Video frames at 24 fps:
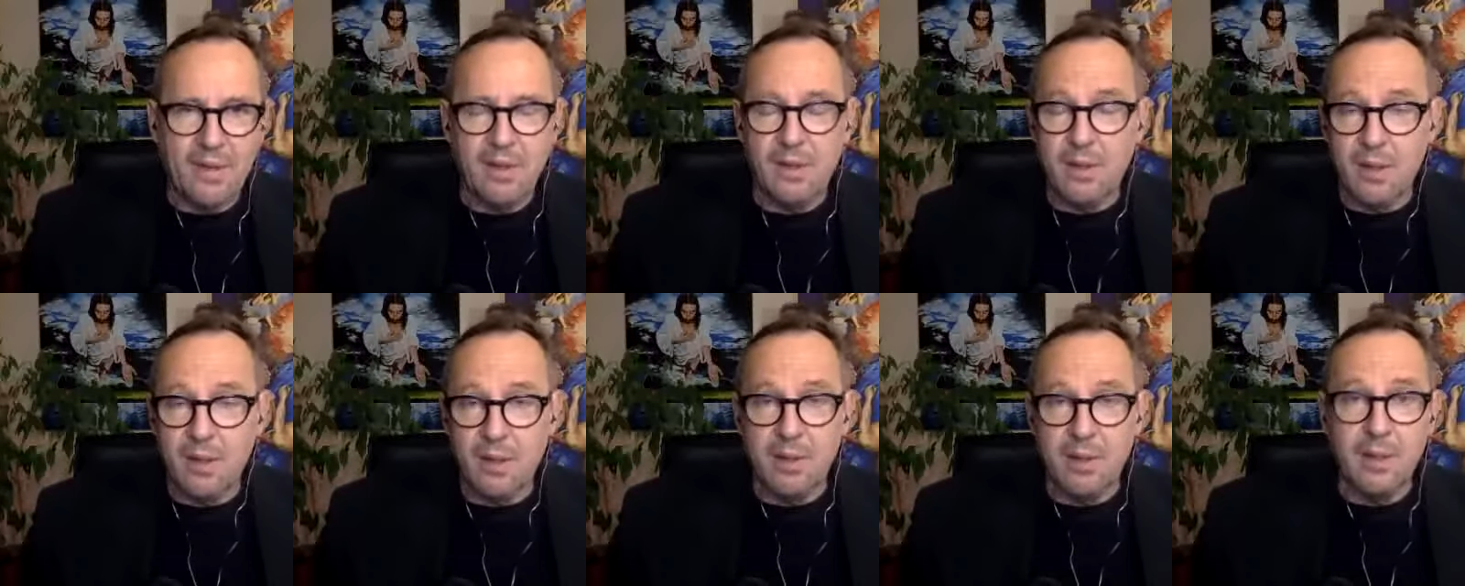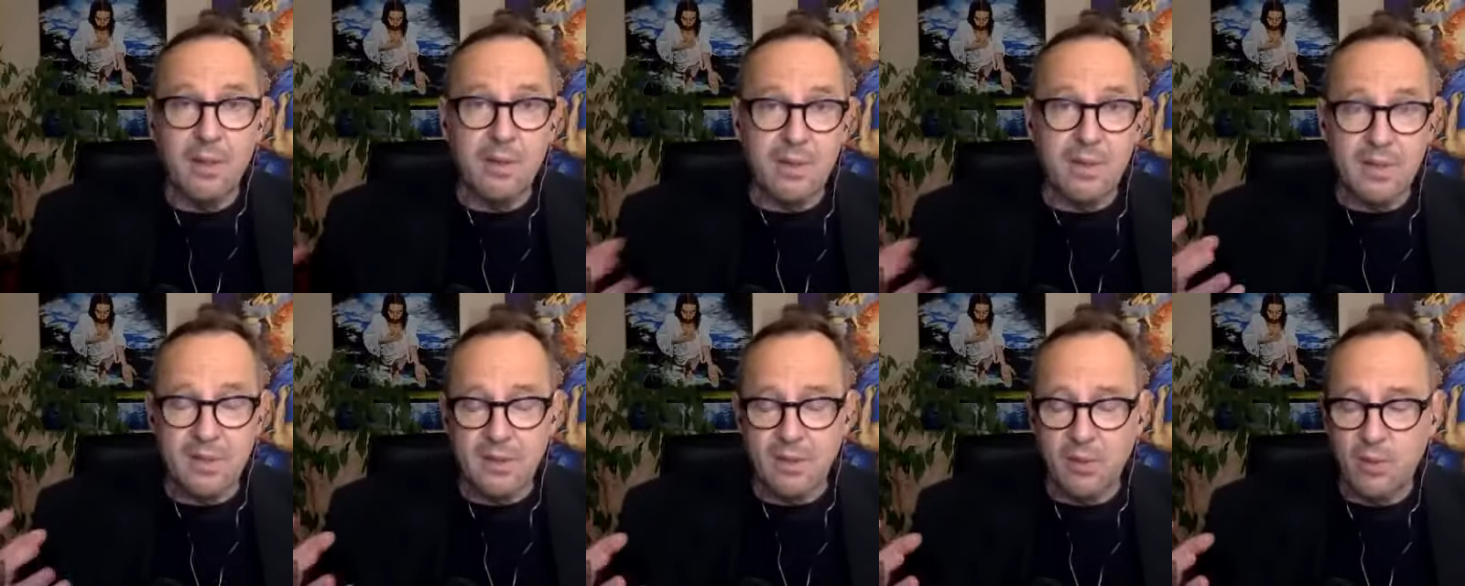and I know they're
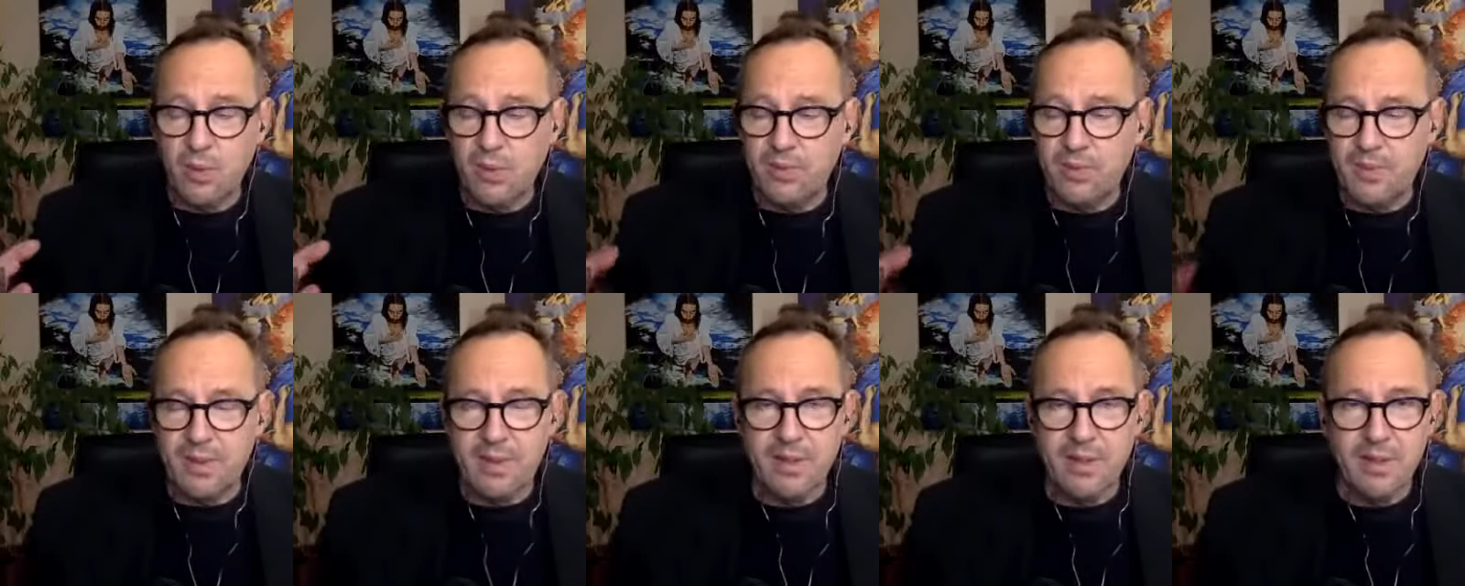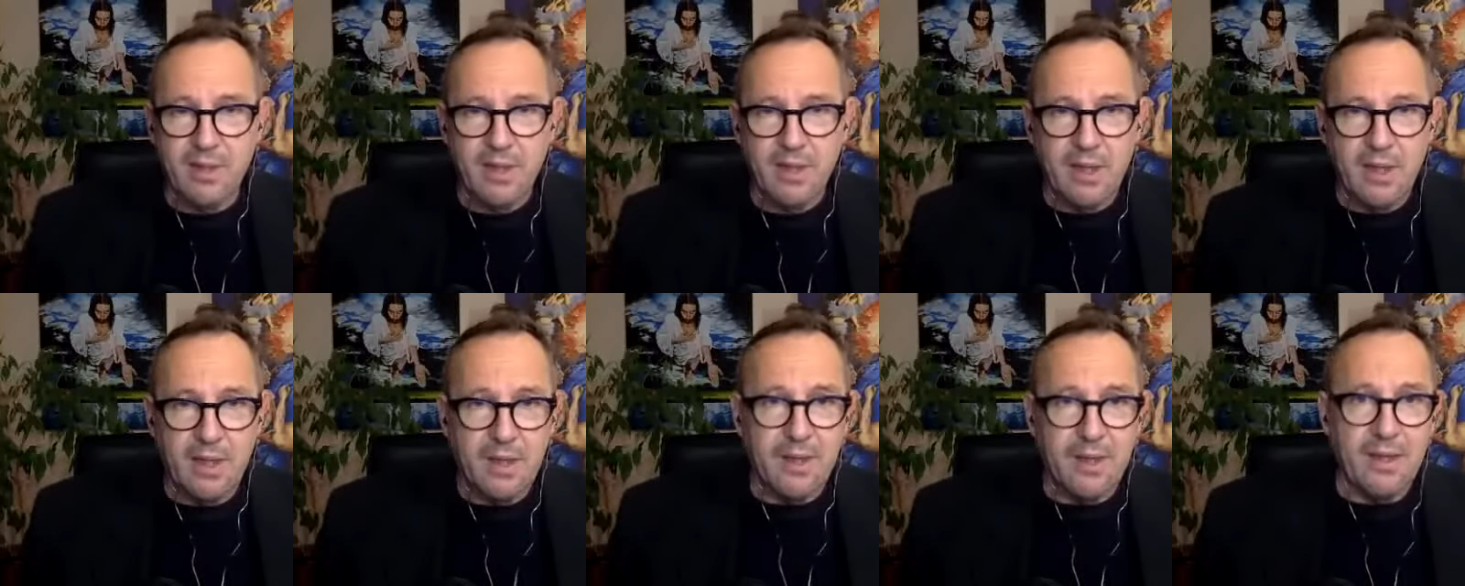still with me.
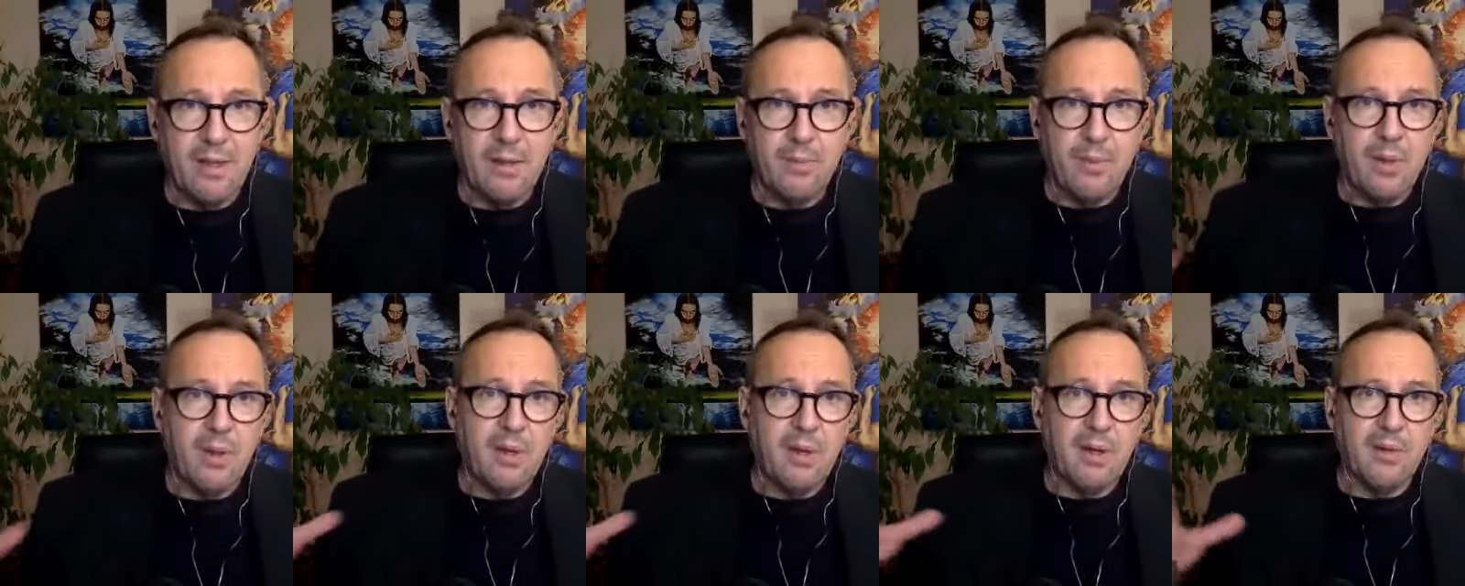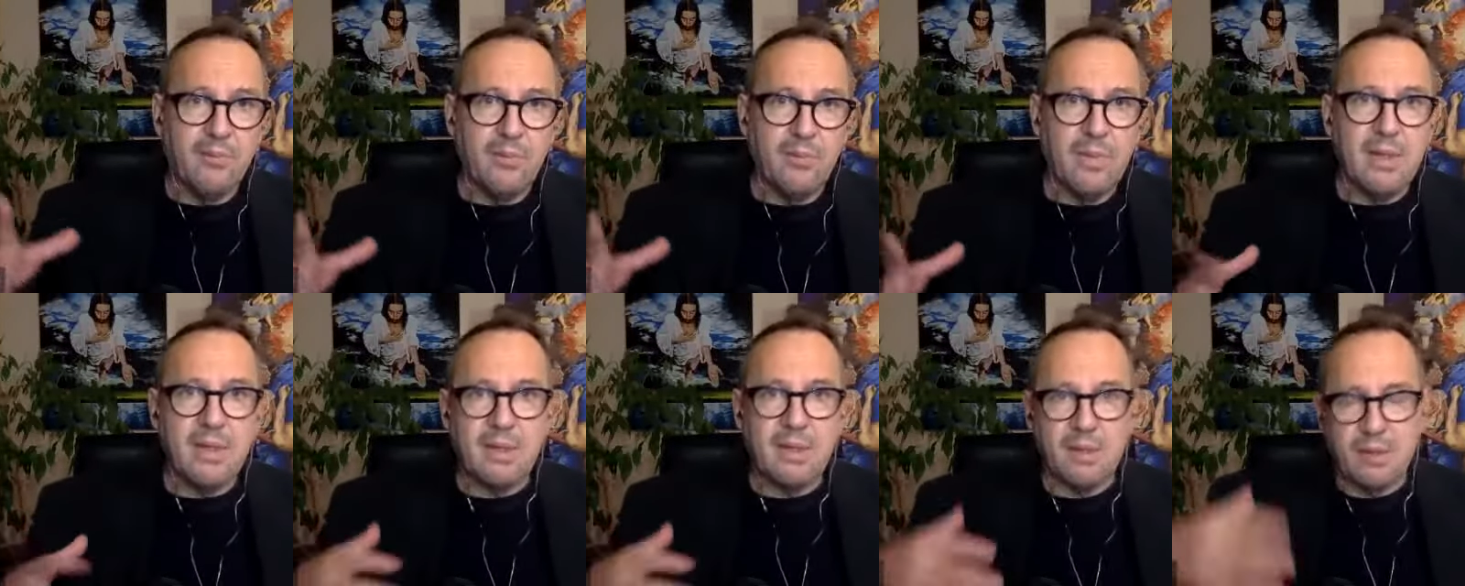They're a part of
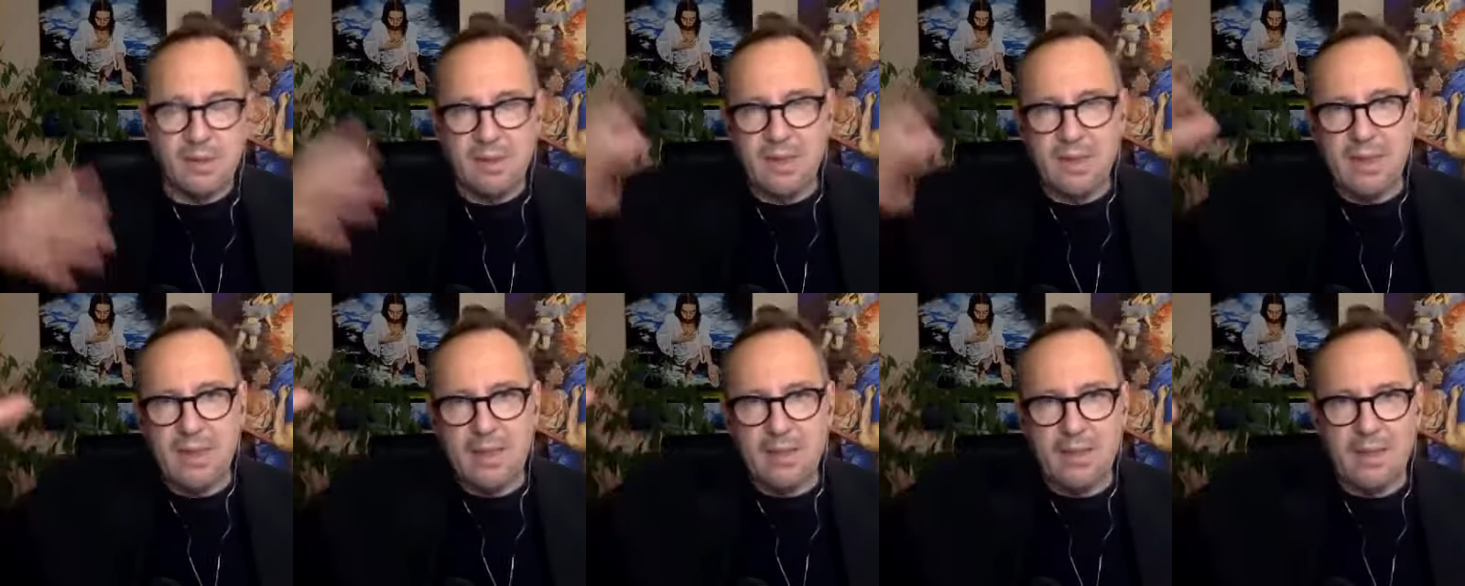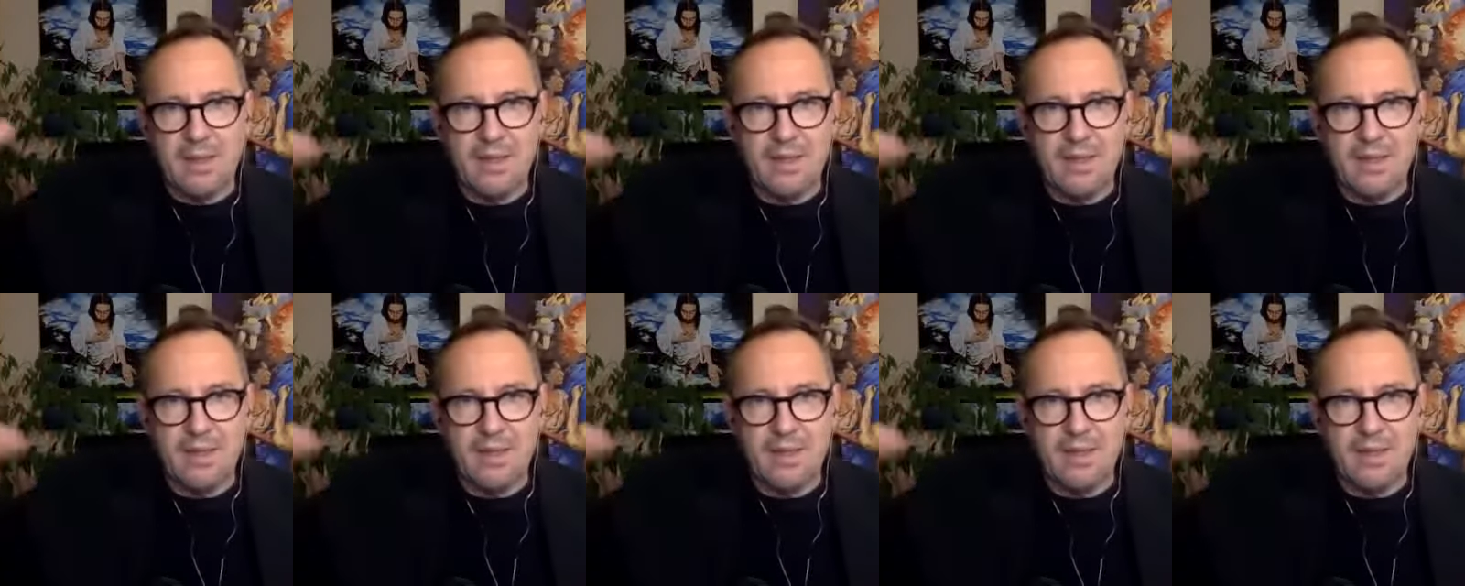me because they're